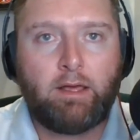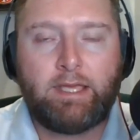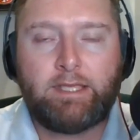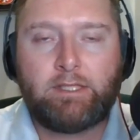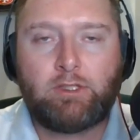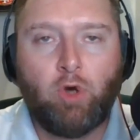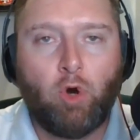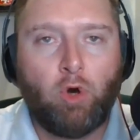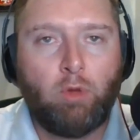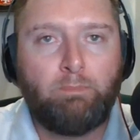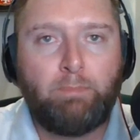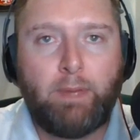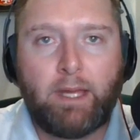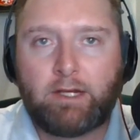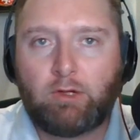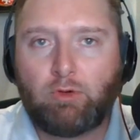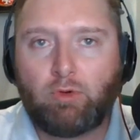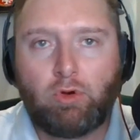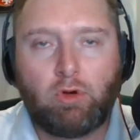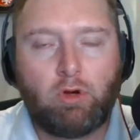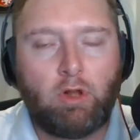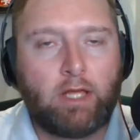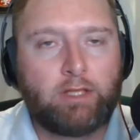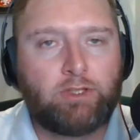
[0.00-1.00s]
He told Ben
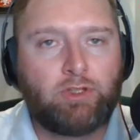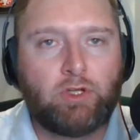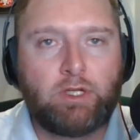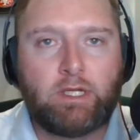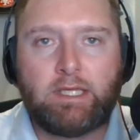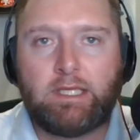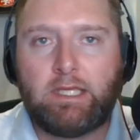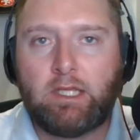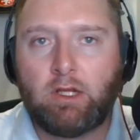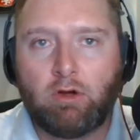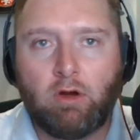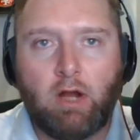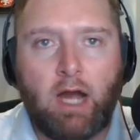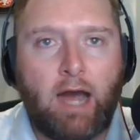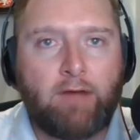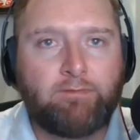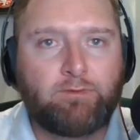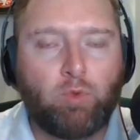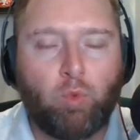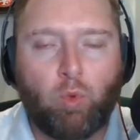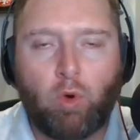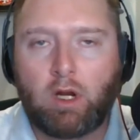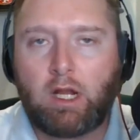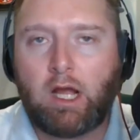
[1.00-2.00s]
Criddle, I took a year off
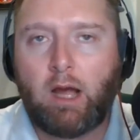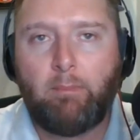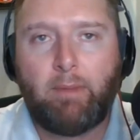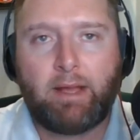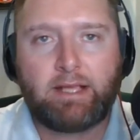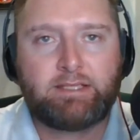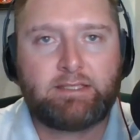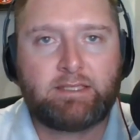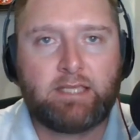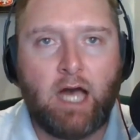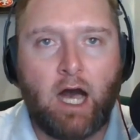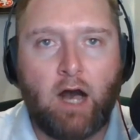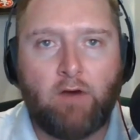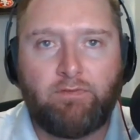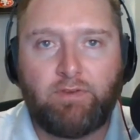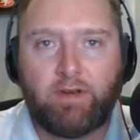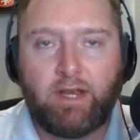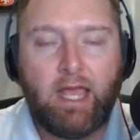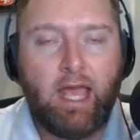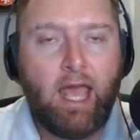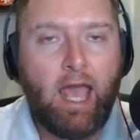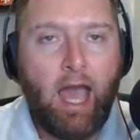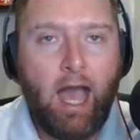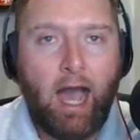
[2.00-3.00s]
to work on myself,
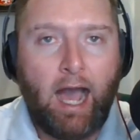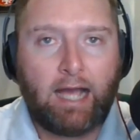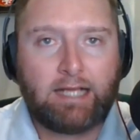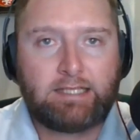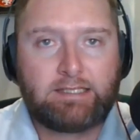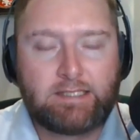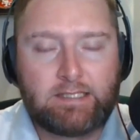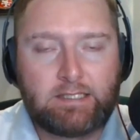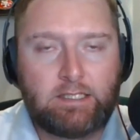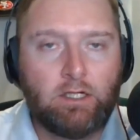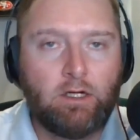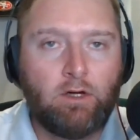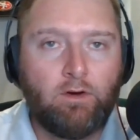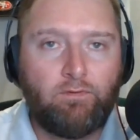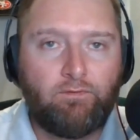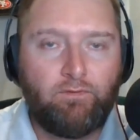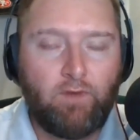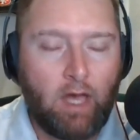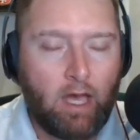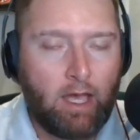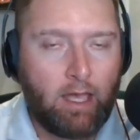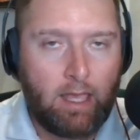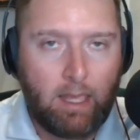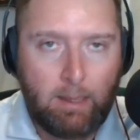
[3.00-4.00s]
and I still
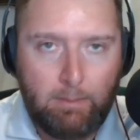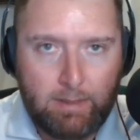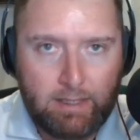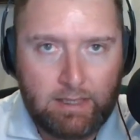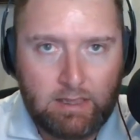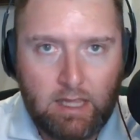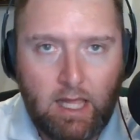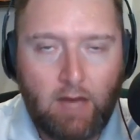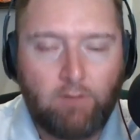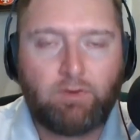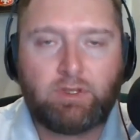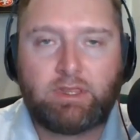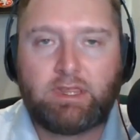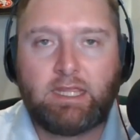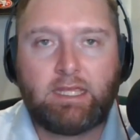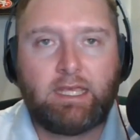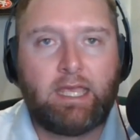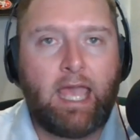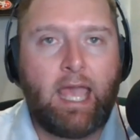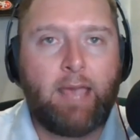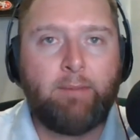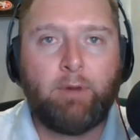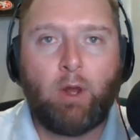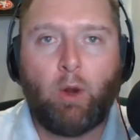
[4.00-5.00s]
uh, am in love with the
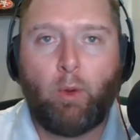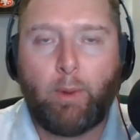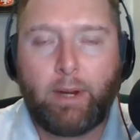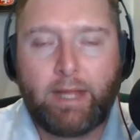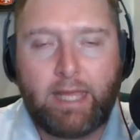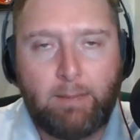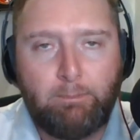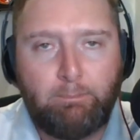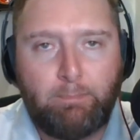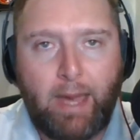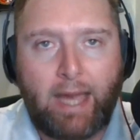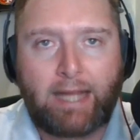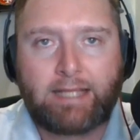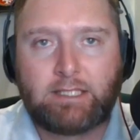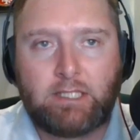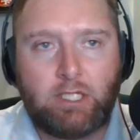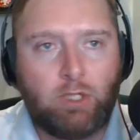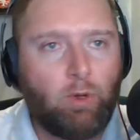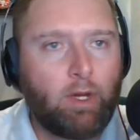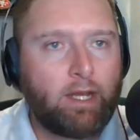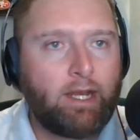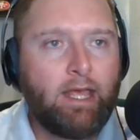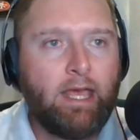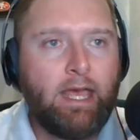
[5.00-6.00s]
game, and I want to get back
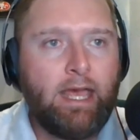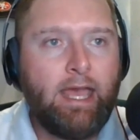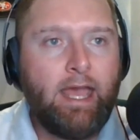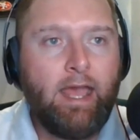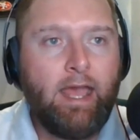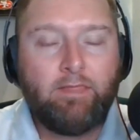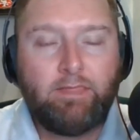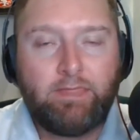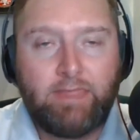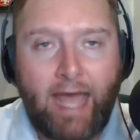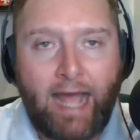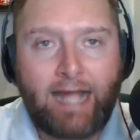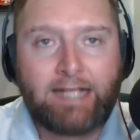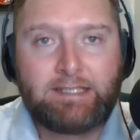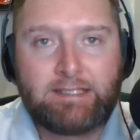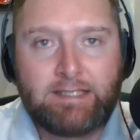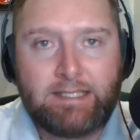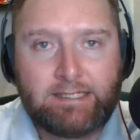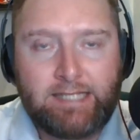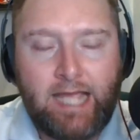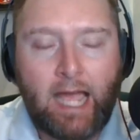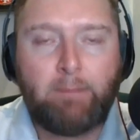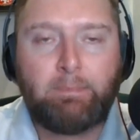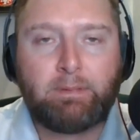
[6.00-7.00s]
to it that's
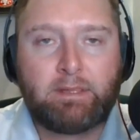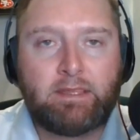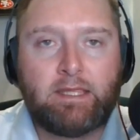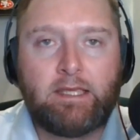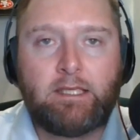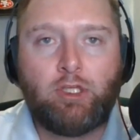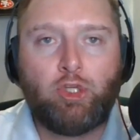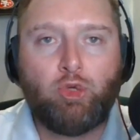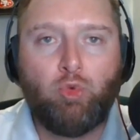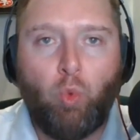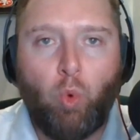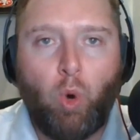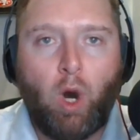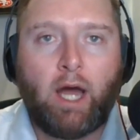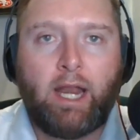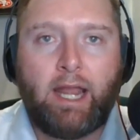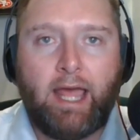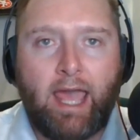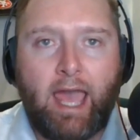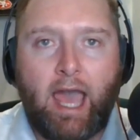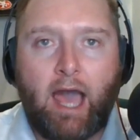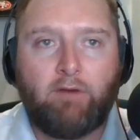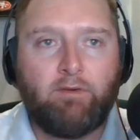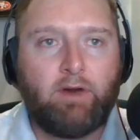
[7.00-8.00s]
the type of thing you want
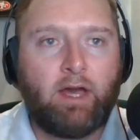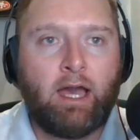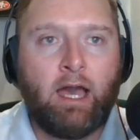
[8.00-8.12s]
to have.